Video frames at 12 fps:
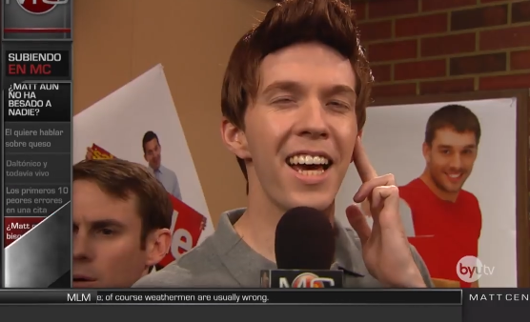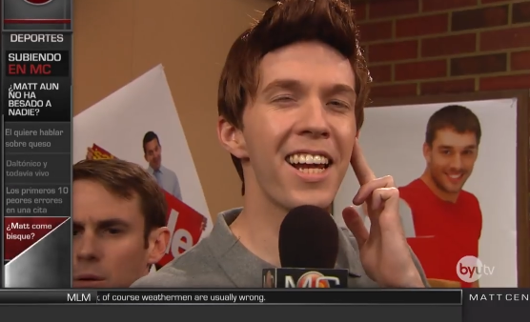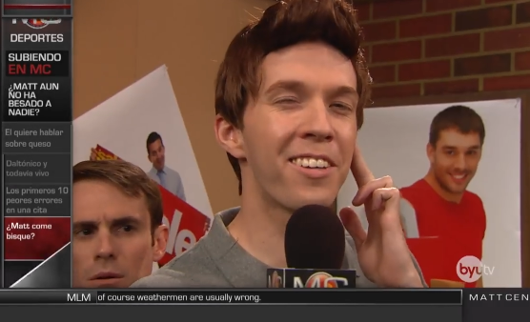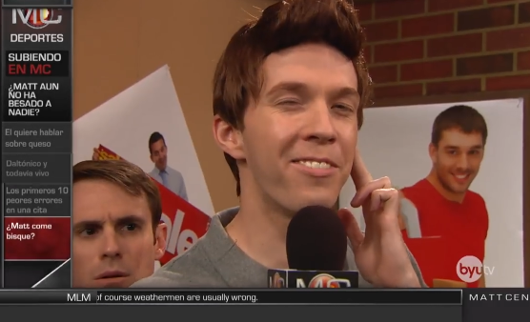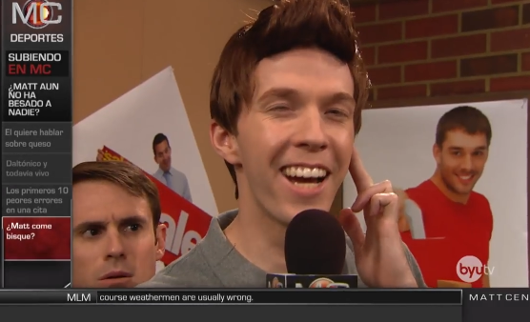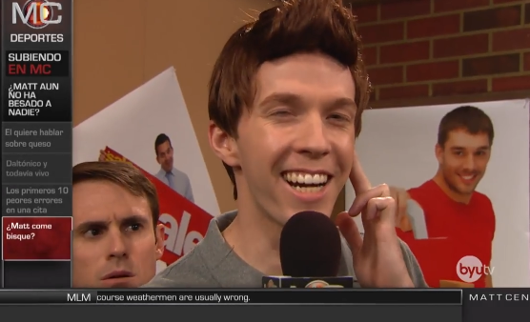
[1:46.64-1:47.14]

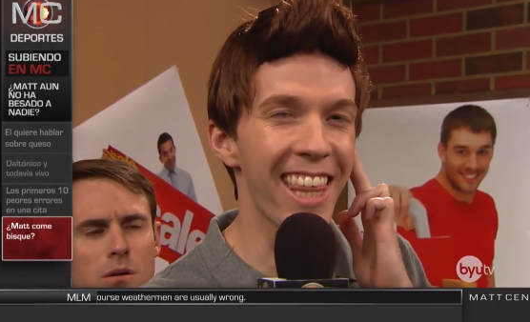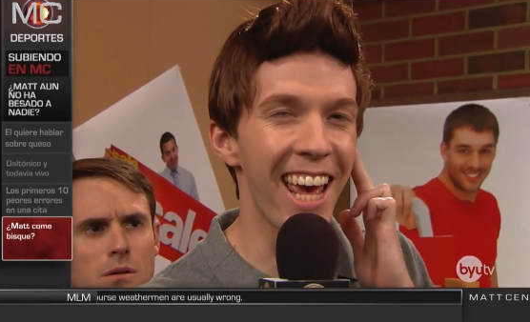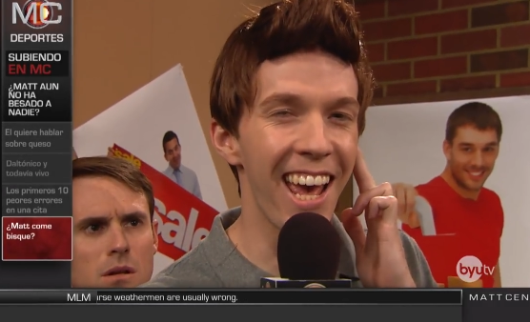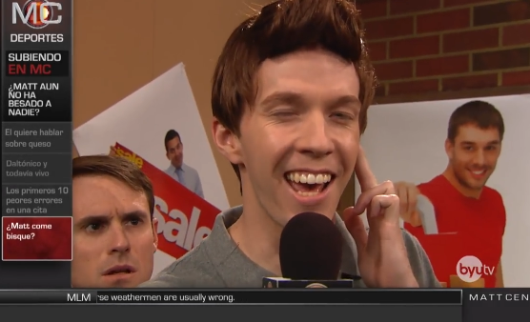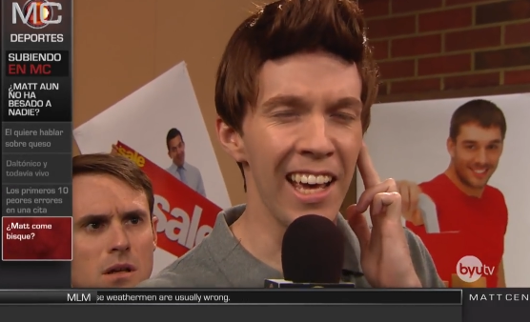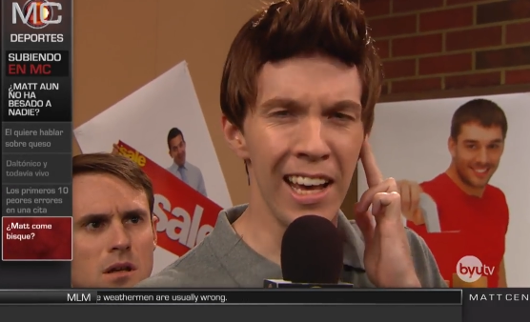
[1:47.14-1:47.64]
Speaker 1: Derek
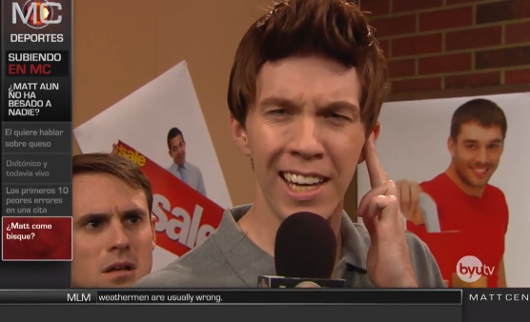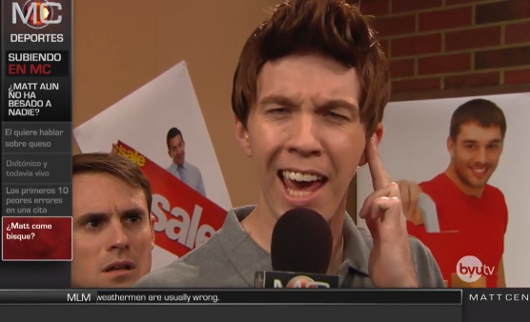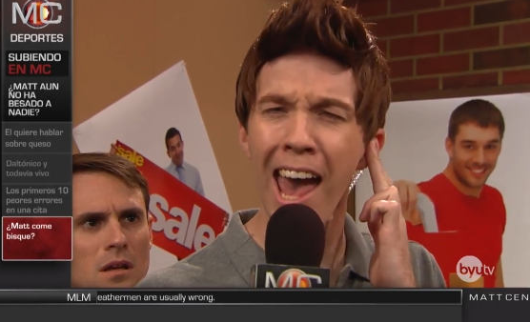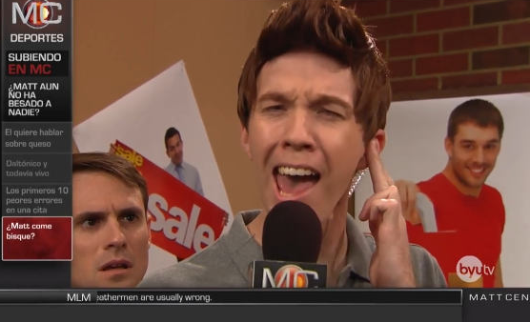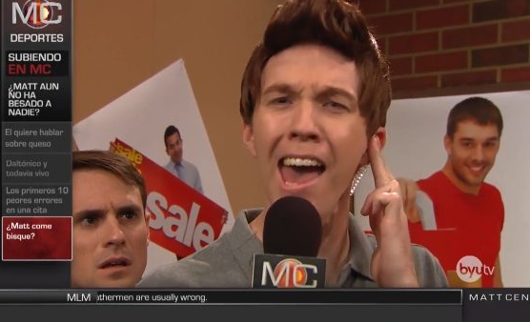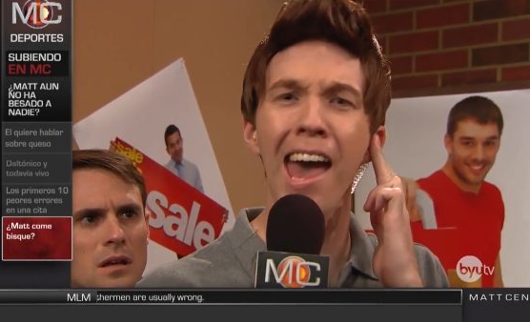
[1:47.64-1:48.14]
Verde.
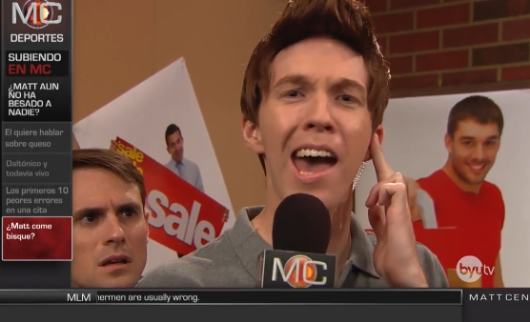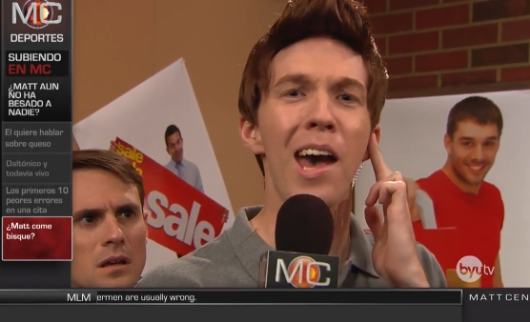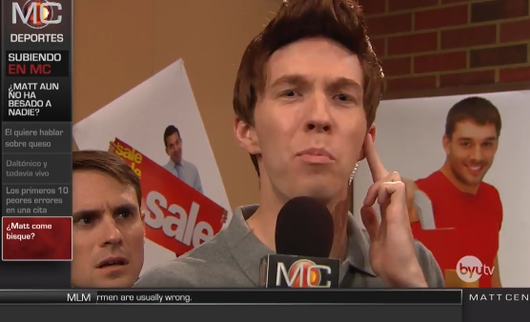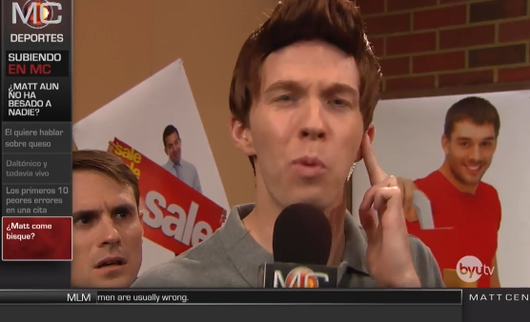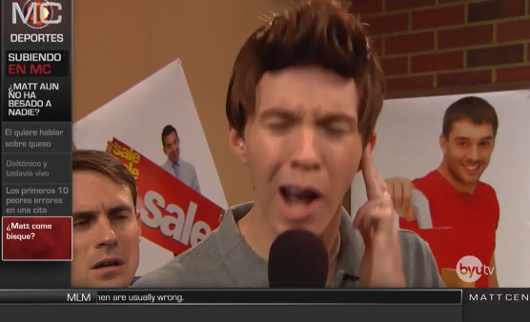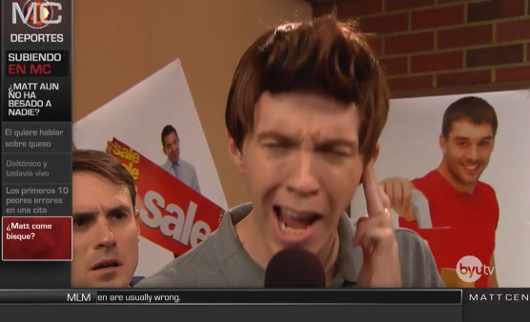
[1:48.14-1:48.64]

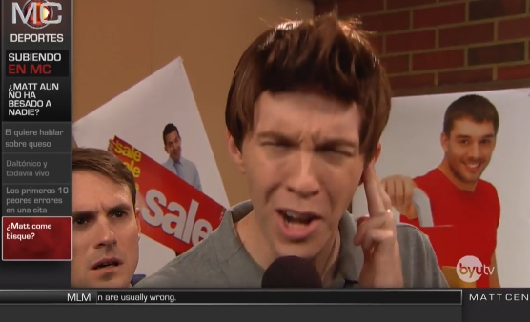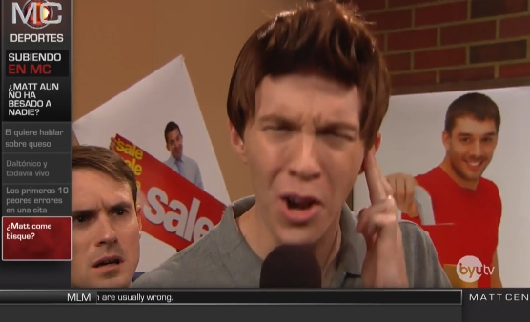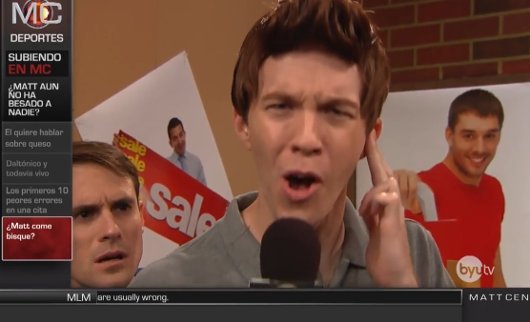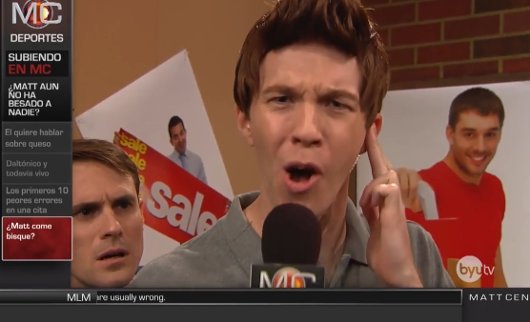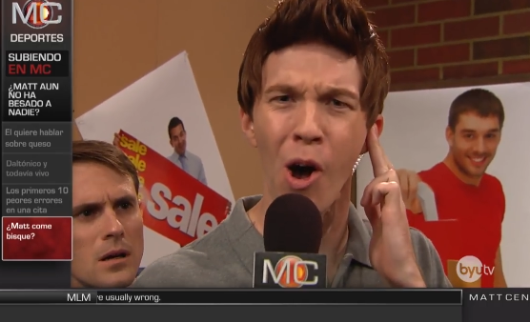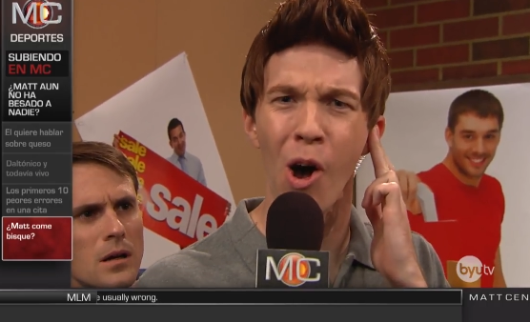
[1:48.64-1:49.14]
Que
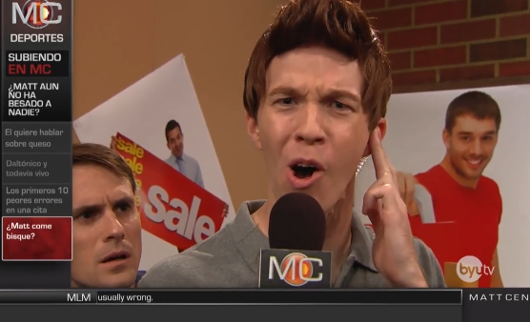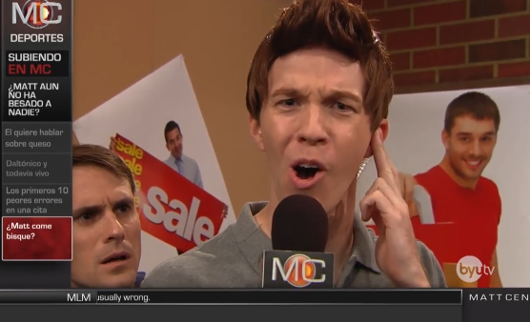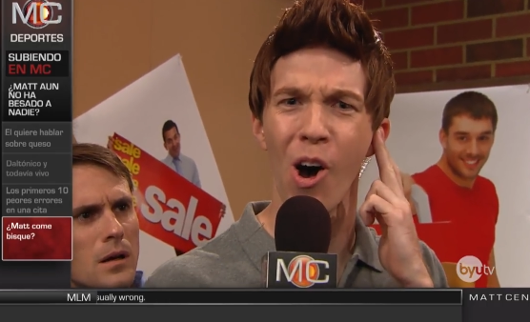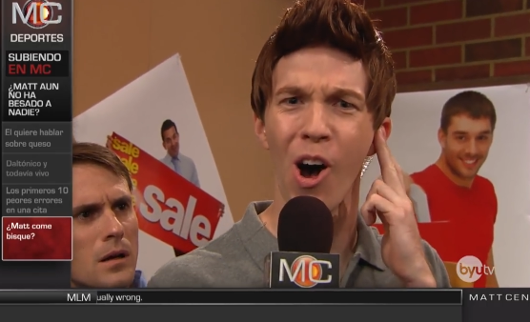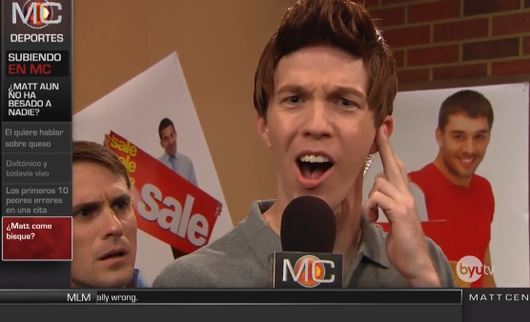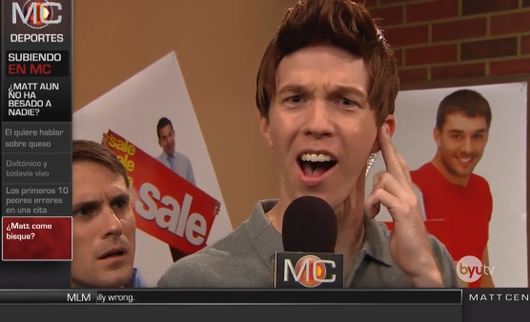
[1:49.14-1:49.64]

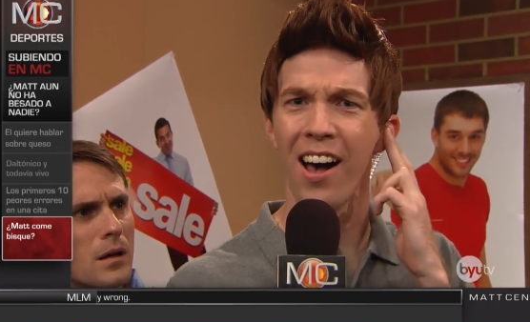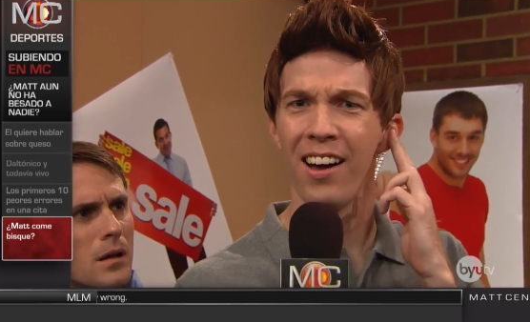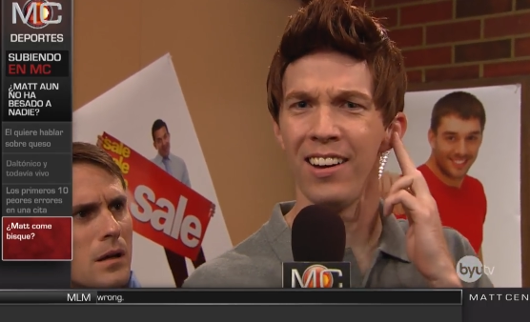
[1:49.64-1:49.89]
bueno!